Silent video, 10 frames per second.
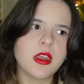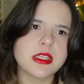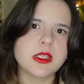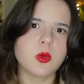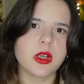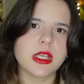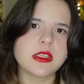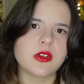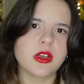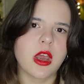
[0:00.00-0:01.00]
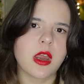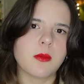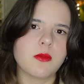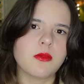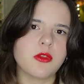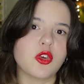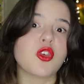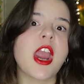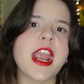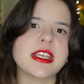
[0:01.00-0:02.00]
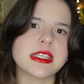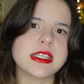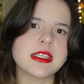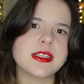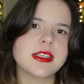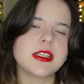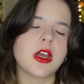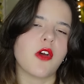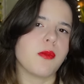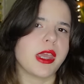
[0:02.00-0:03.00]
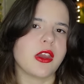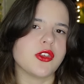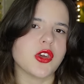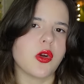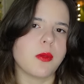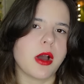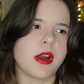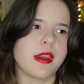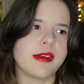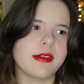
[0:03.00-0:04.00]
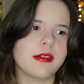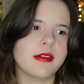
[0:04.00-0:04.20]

since we're in Easter time, the grace of making a joke about it